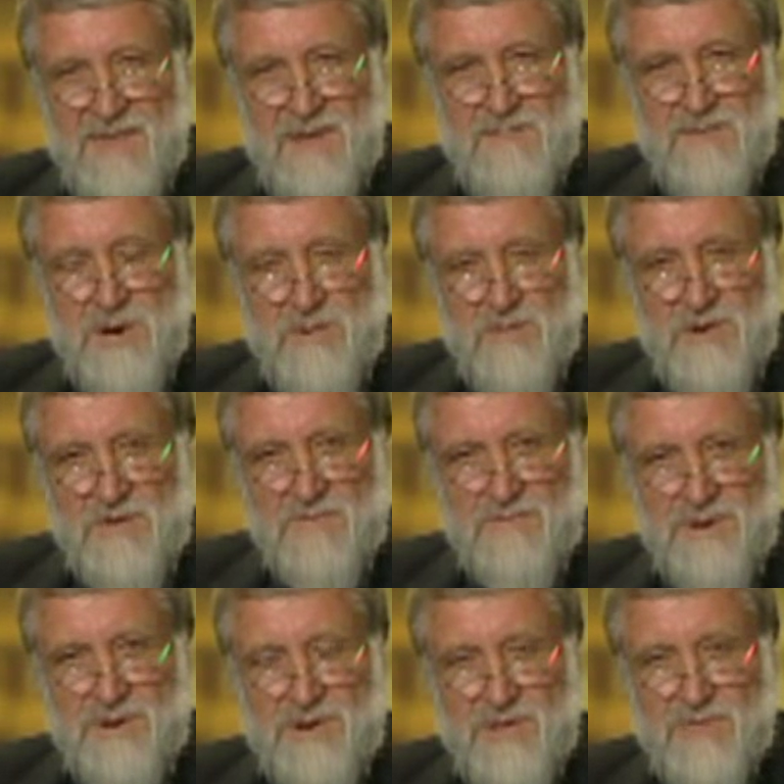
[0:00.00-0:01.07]
at that moment
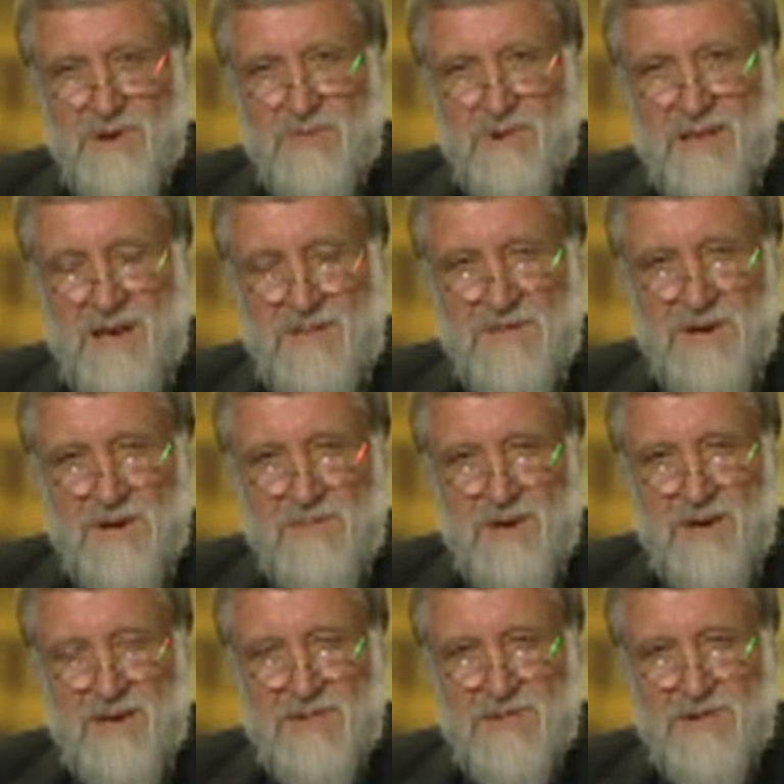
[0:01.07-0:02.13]
of birth where we have no
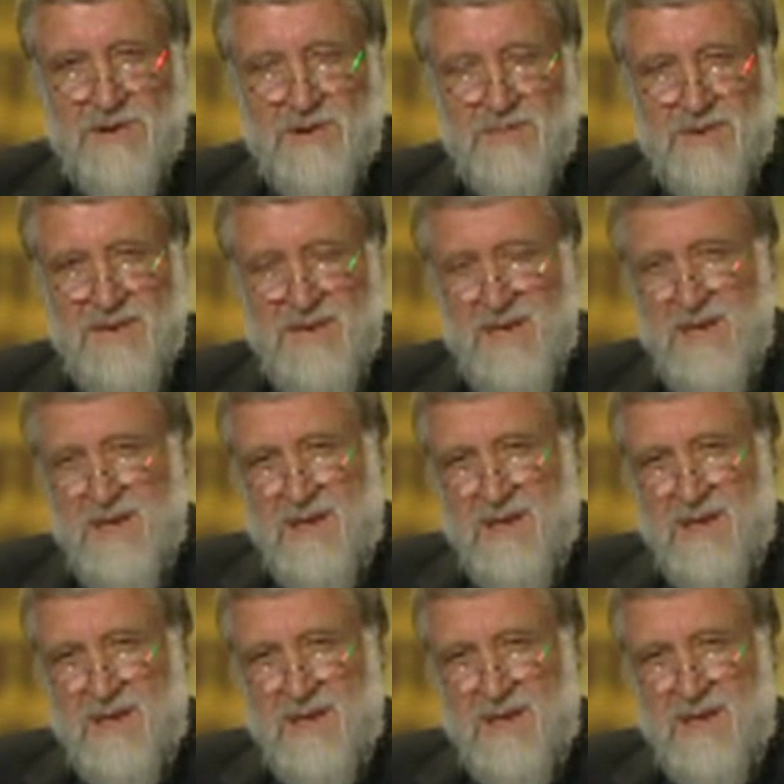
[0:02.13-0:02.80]
microbes.